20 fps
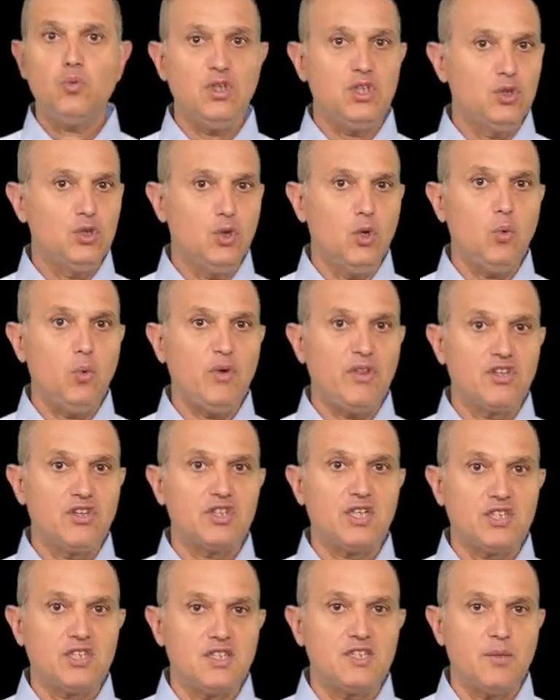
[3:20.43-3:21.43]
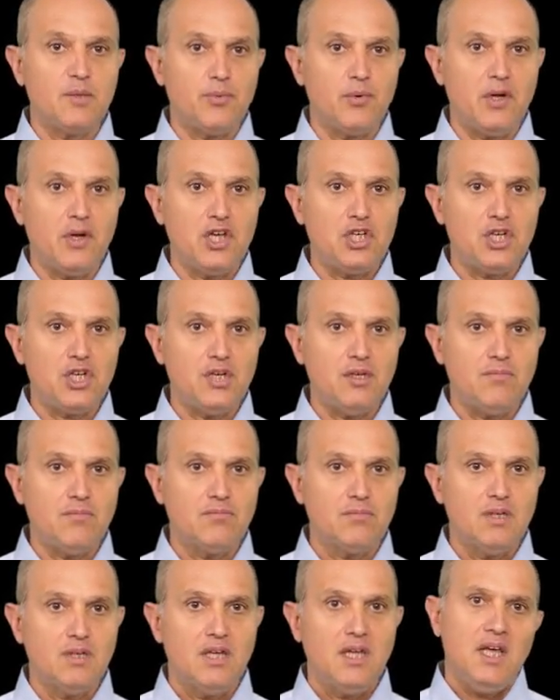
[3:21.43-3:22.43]
we do with such a separation?
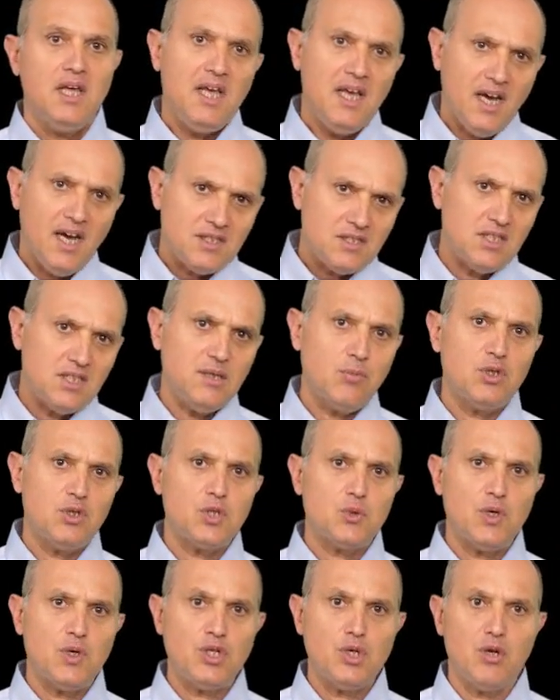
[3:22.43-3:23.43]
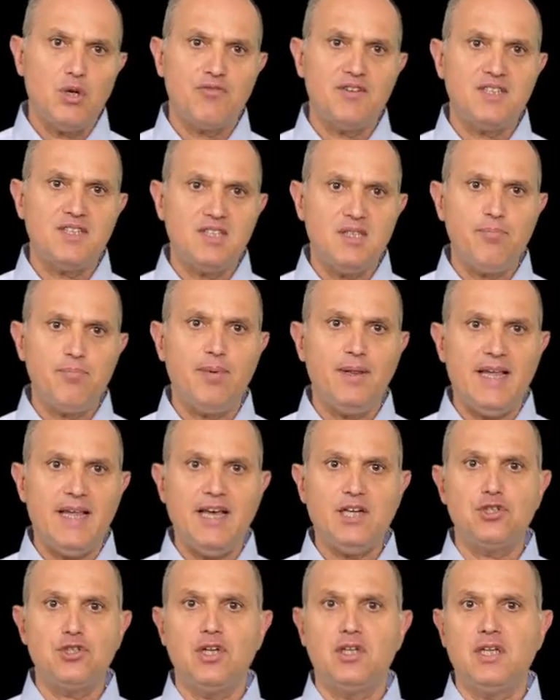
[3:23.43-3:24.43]
Here is a demonstration of a simple
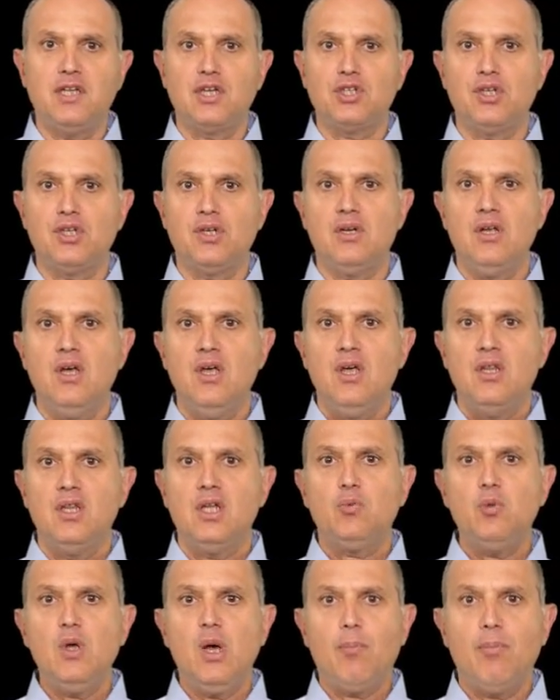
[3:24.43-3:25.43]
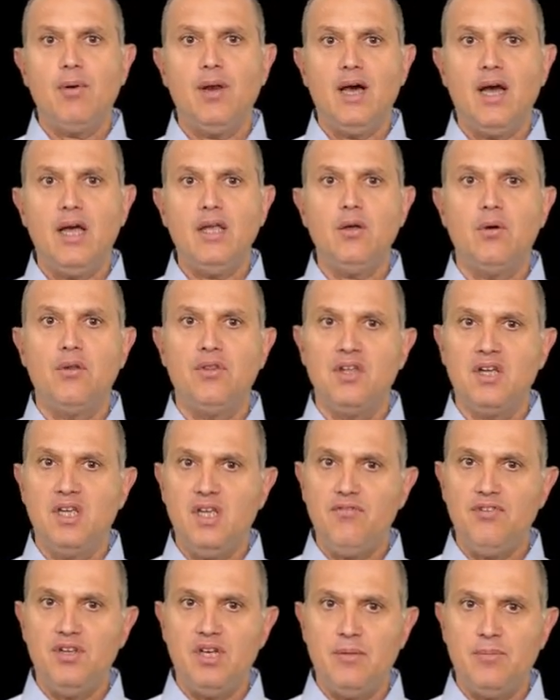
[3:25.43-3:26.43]
edge detection that we apply on the
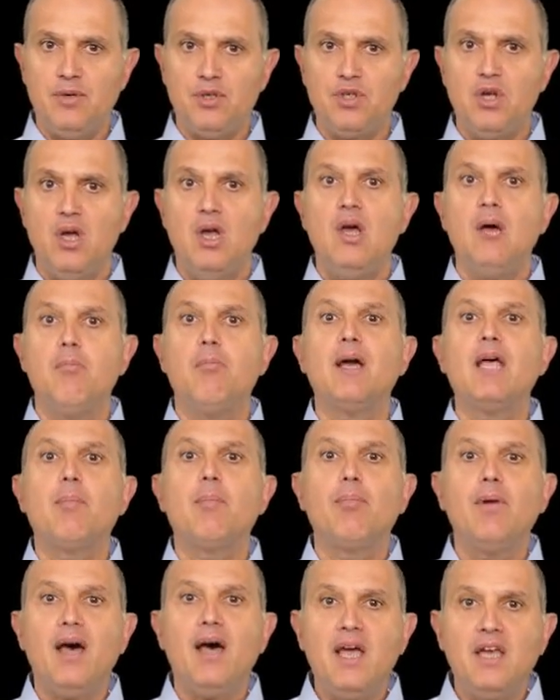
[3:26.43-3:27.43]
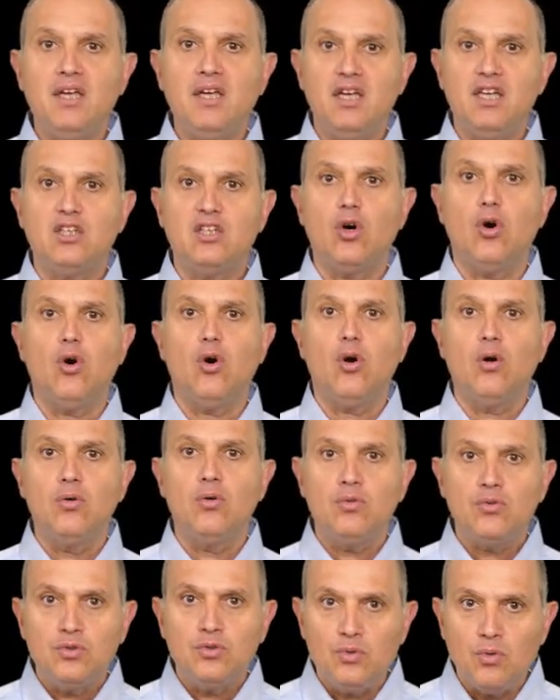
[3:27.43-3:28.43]
given image by applying it
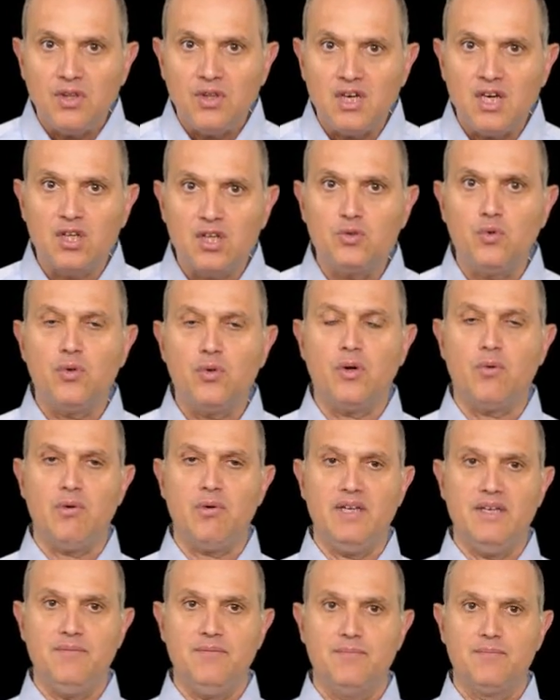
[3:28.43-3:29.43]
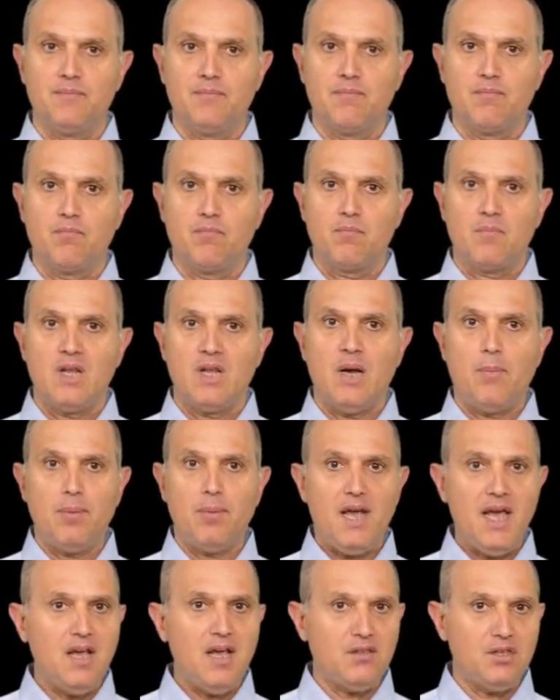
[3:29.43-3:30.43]
to the cartoon only.
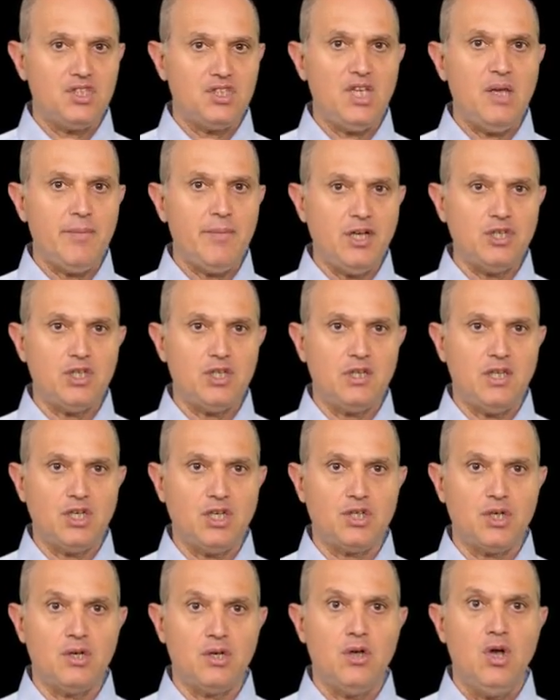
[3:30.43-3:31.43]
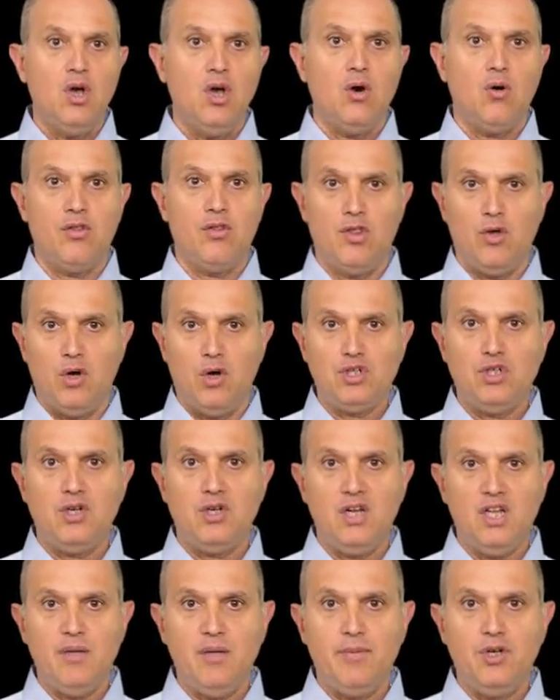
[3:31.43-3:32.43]
Applying the same edge detection on the
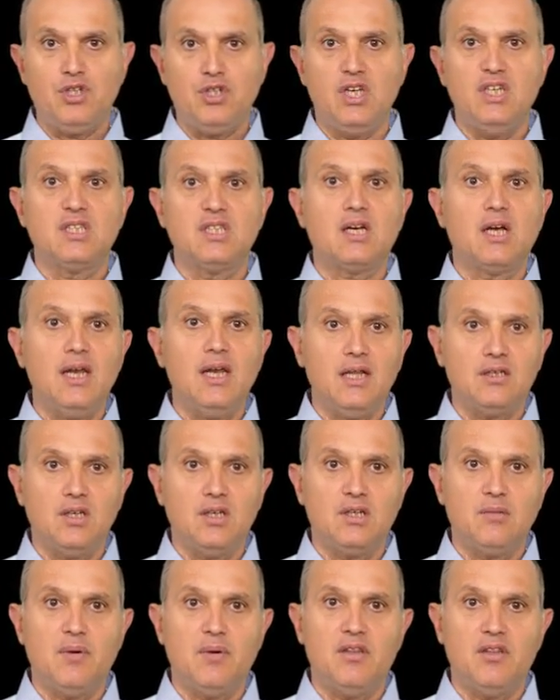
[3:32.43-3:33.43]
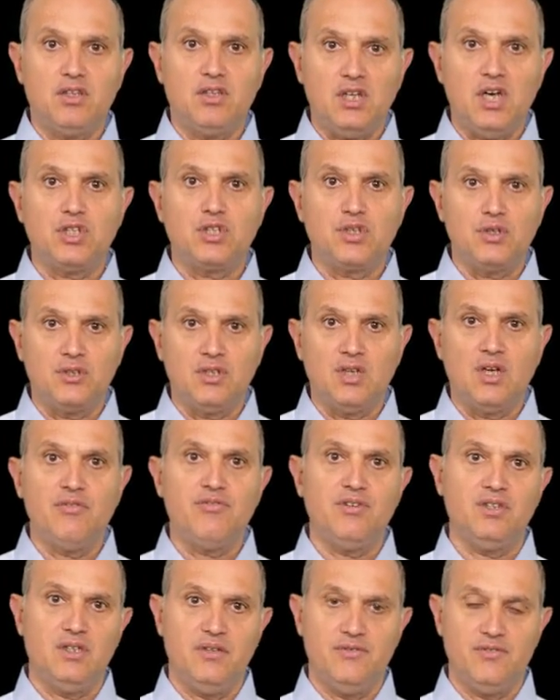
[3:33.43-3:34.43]
original image is cluttered by the texture
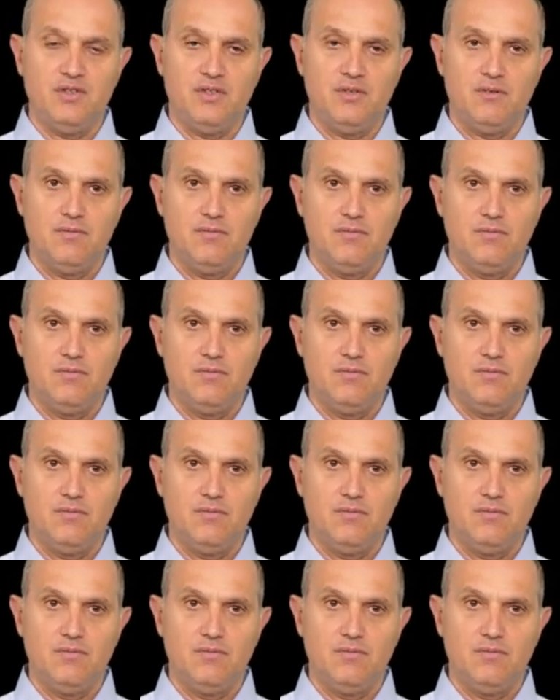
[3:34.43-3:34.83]
derivatives.